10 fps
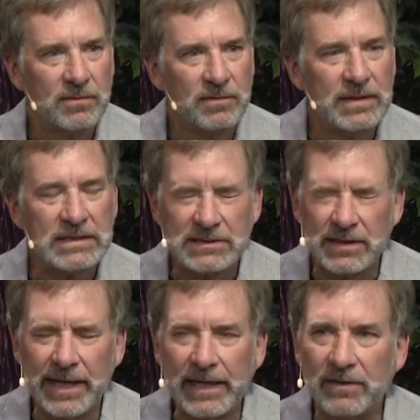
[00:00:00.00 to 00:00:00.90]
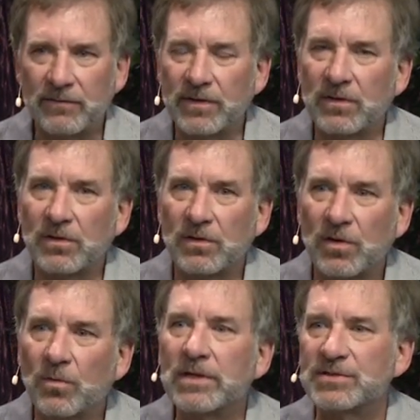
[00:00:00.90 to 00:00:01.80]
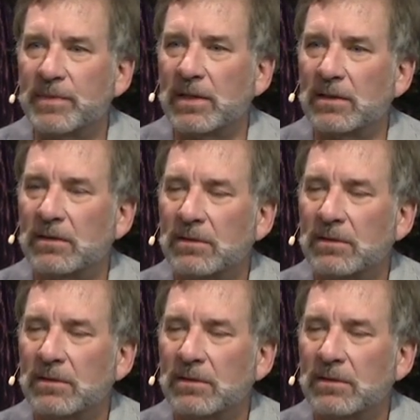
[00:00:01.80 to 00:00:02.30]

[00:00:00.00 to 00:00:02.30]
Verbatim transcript: And this light of the charisma